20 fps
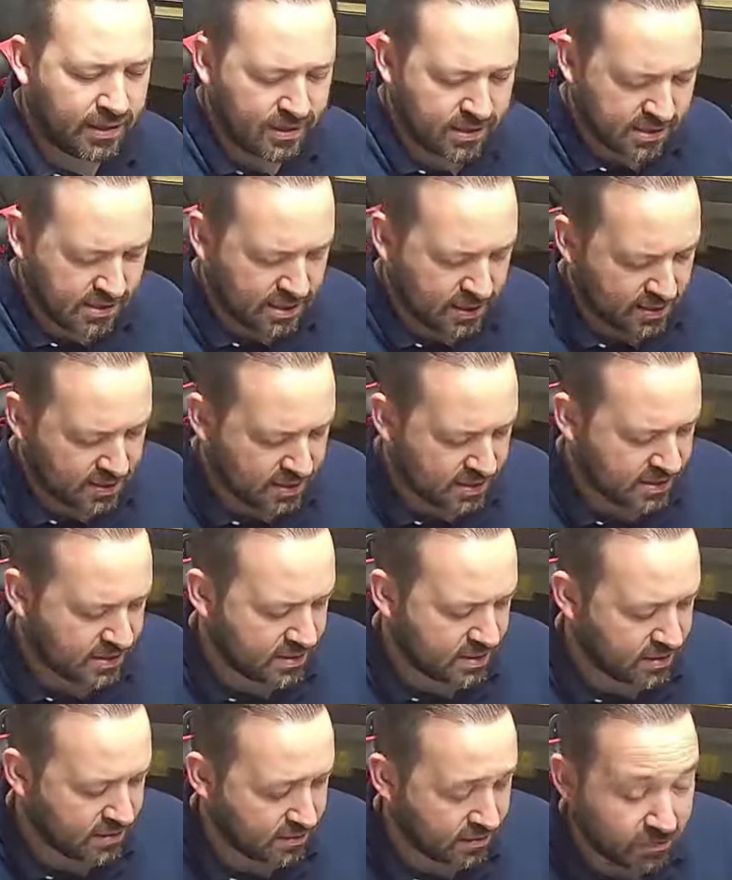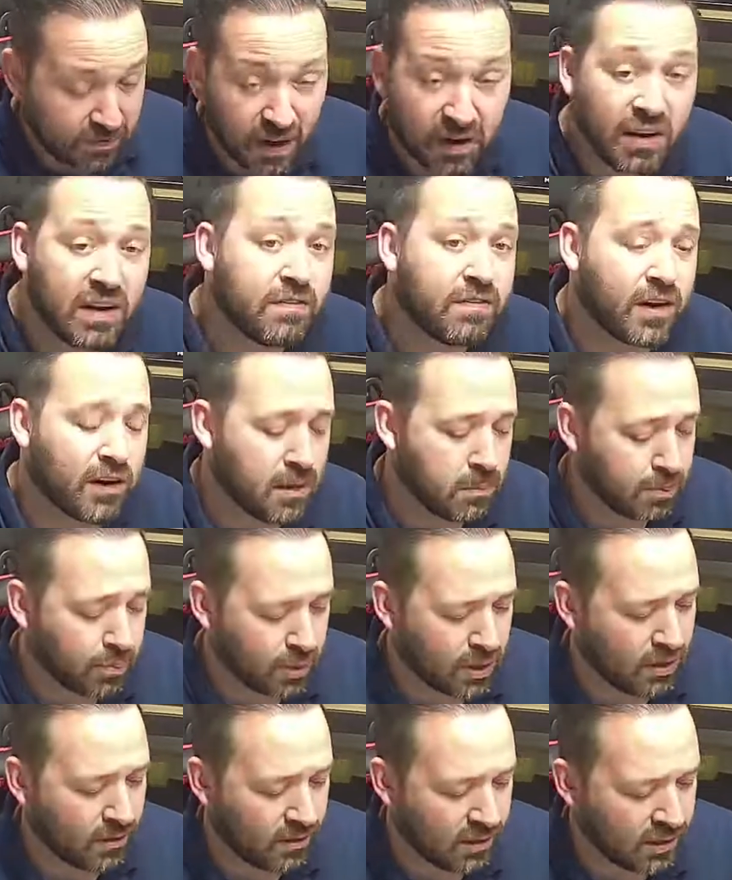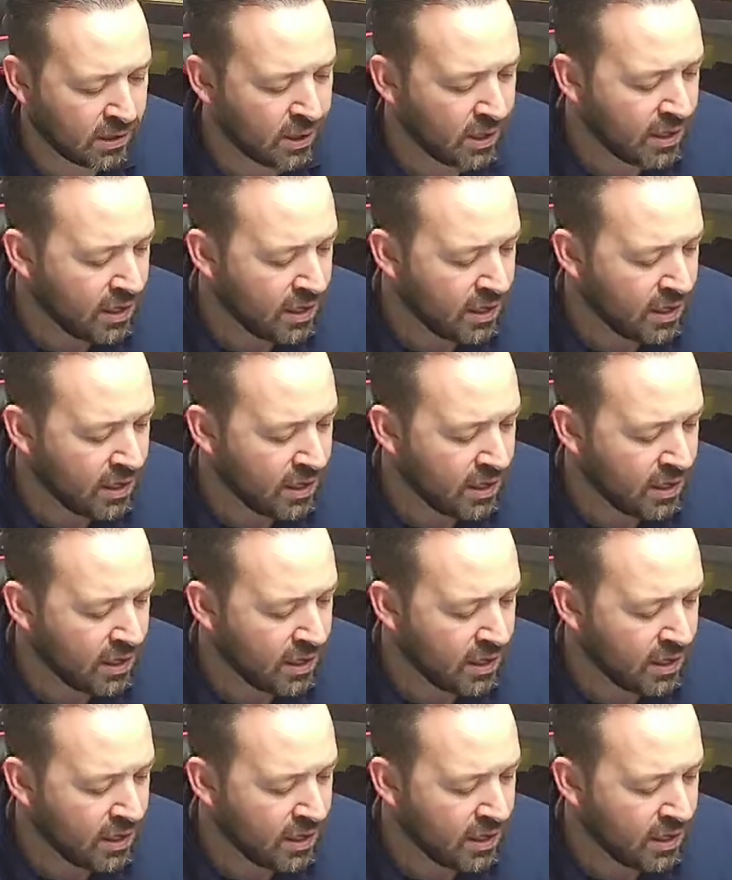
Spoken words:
that's very, very brittle.